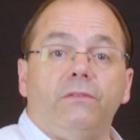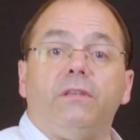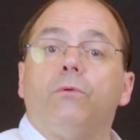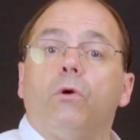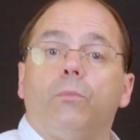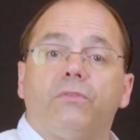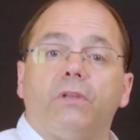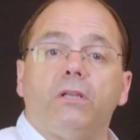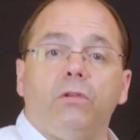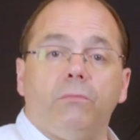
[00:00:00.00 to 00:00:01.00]

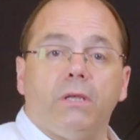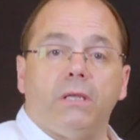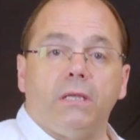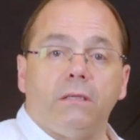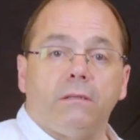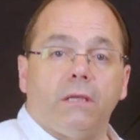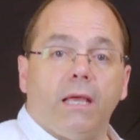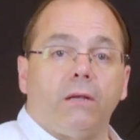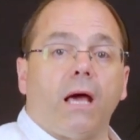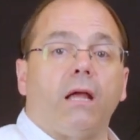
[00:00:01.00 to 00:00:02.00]
0% humidity
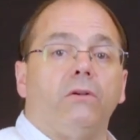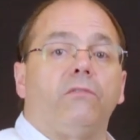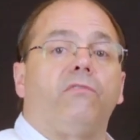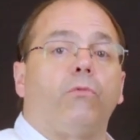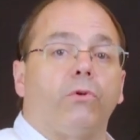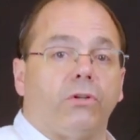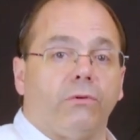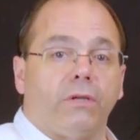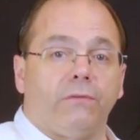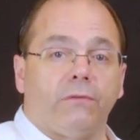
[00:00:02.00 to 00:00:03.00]
at 104
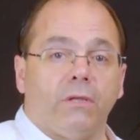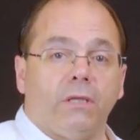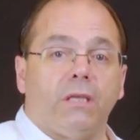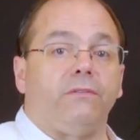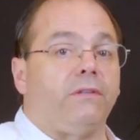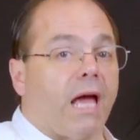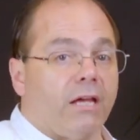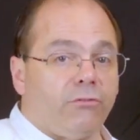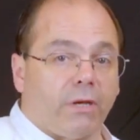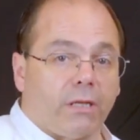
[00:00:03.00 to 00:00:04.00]
degrees is
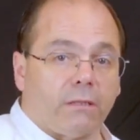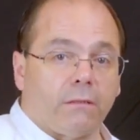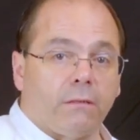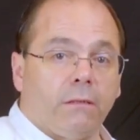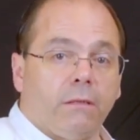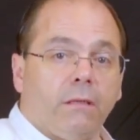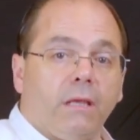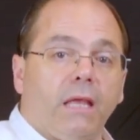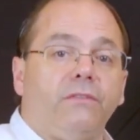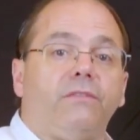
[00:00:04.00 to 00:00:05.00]
dehydrating,
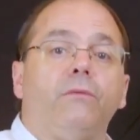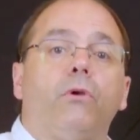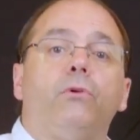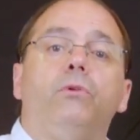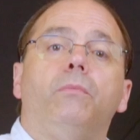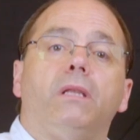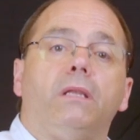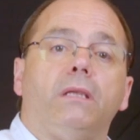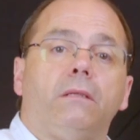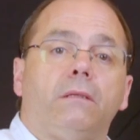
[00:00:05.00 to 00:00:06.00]
and 0
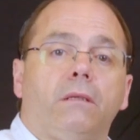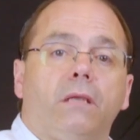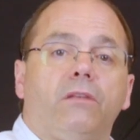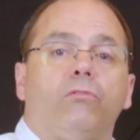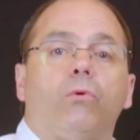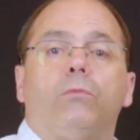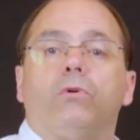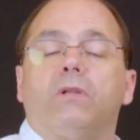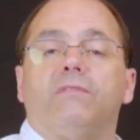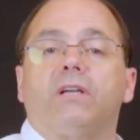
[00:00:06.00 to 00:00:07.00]
humidity is
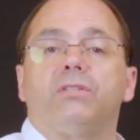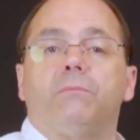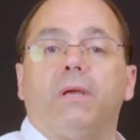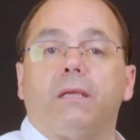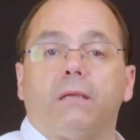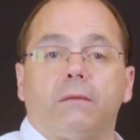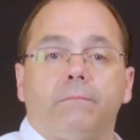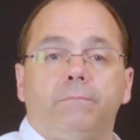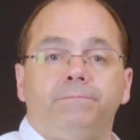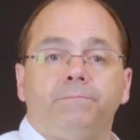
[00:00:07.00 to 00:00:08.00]
normal convection baking.
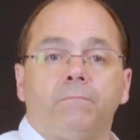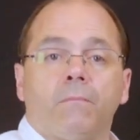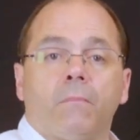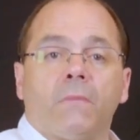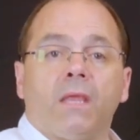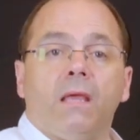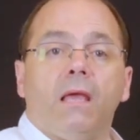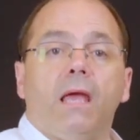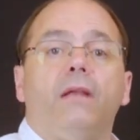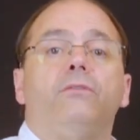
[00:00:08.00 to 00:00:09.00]

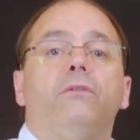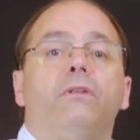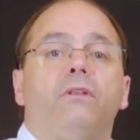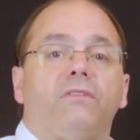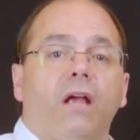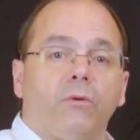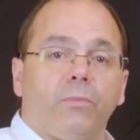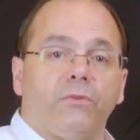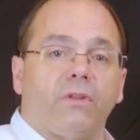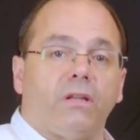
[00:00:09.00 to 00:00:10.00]
Enter the
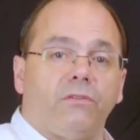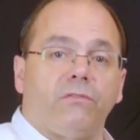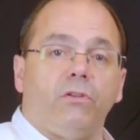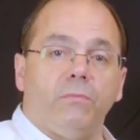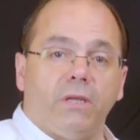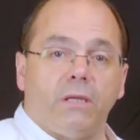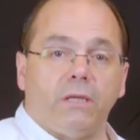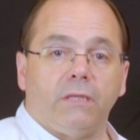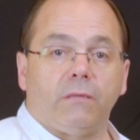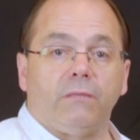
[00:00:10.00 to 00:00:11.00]
desired percentage of
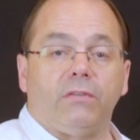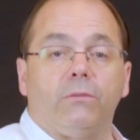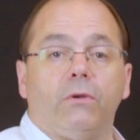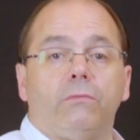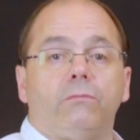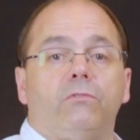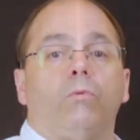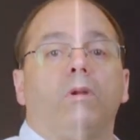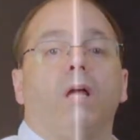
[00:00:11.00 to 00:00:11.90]
humidity from 0 to